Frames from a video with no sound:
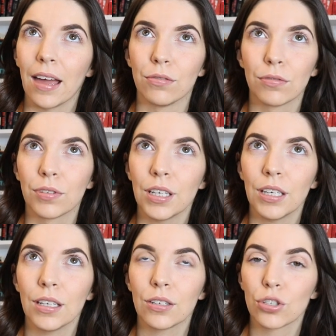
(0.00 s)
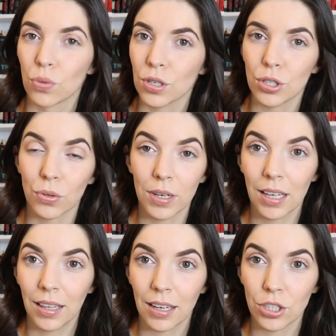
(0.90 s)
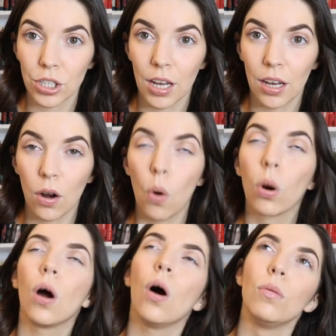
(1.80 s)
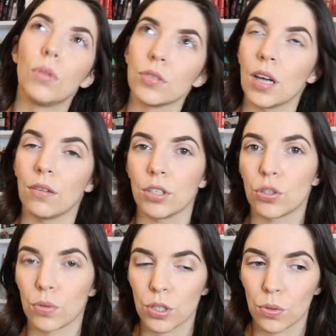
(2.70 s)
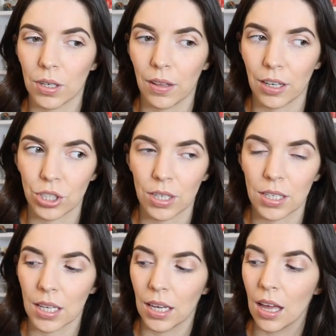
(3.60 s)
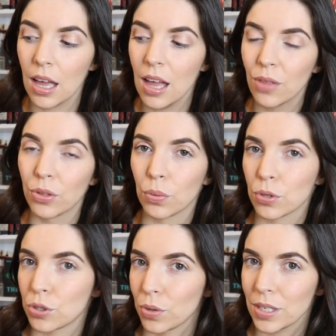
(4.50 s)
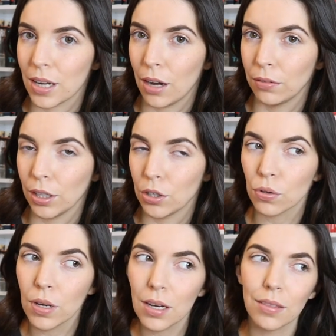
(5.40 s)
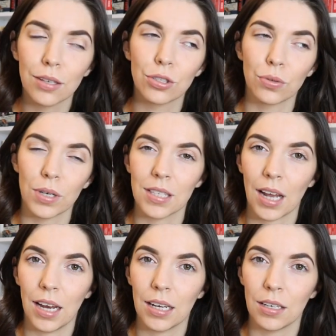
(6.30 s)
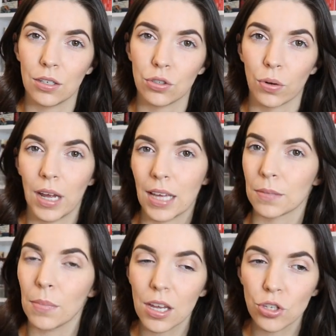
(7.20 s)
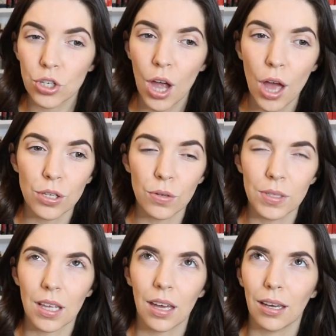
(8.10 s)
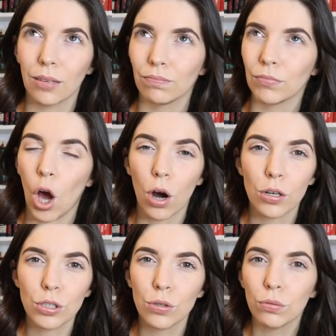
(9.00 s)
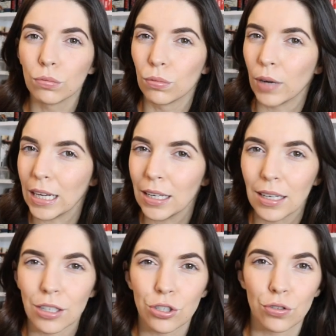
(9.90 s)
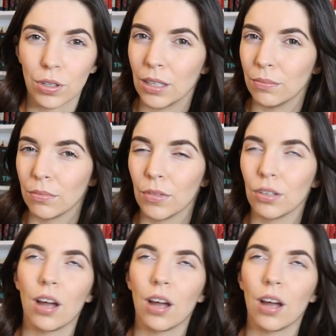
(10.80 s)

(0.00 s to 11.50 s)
every short story collection, or almost every short story collection, it's like there were stories that I really enjoyed and then stories that I didn't enjoy as much. So it's like hard to rate it's hard